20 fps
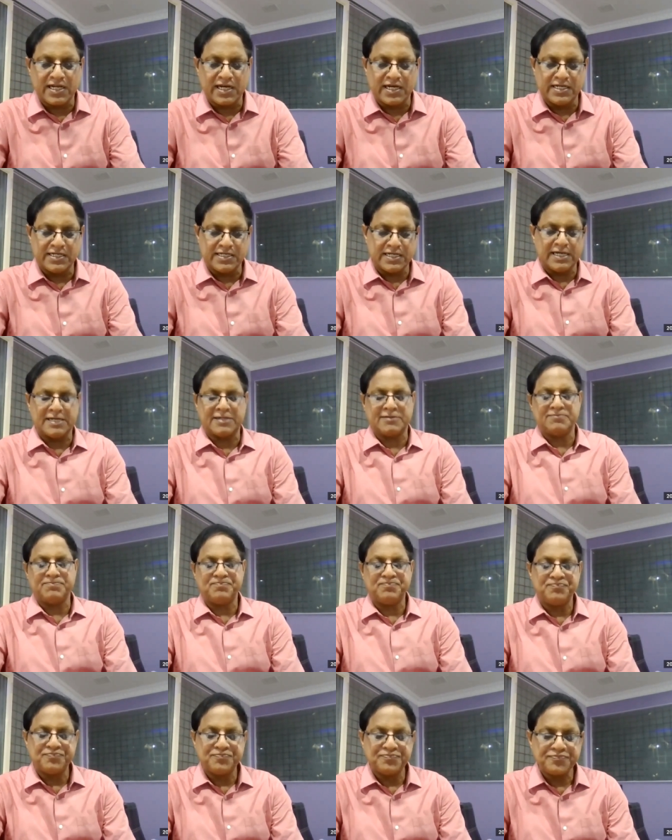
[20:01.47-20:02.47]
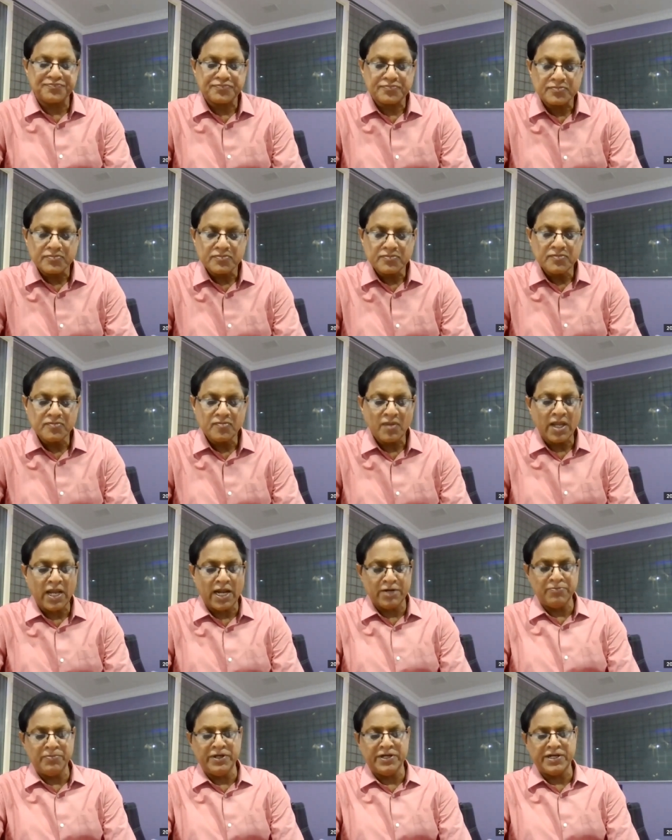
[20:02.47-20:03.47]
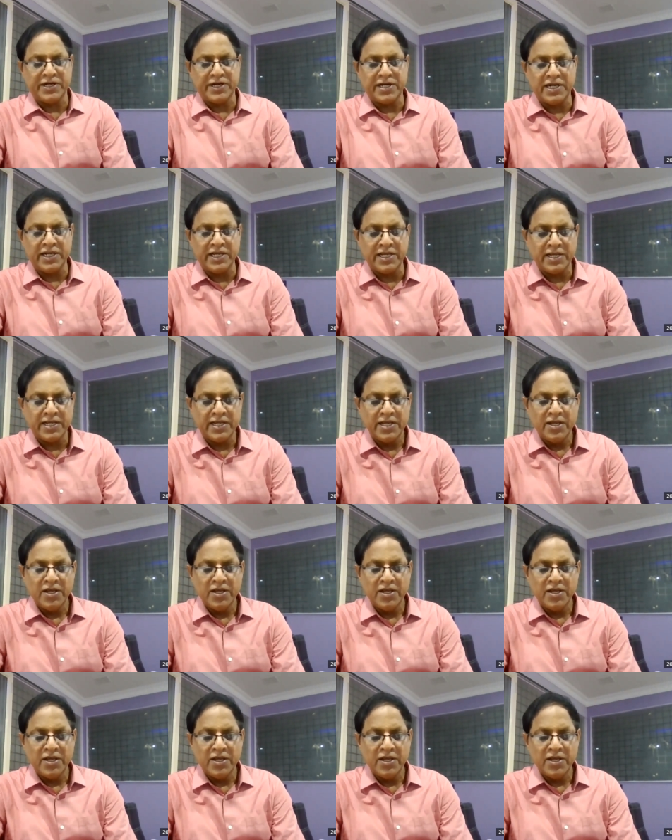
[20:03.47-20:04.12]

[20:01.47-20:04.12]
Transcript: creditor Admittedly,